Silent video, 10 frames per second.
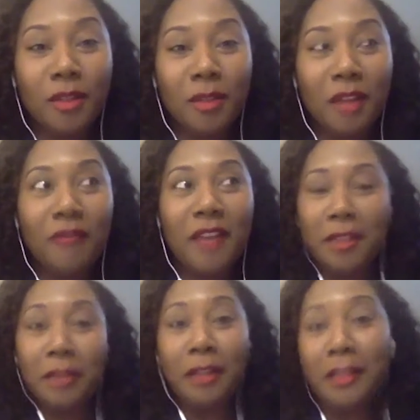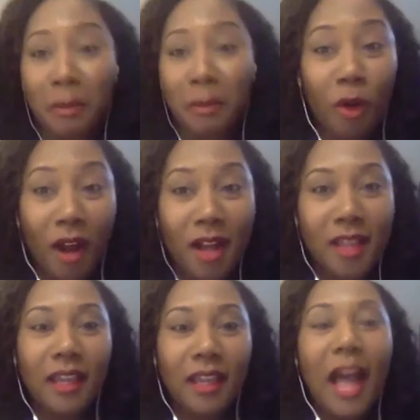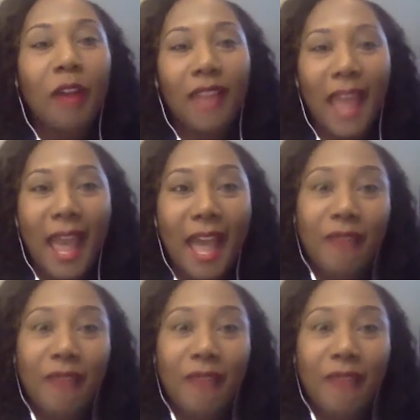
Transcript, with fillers: to my face unless I'm crying. Like I'll laugh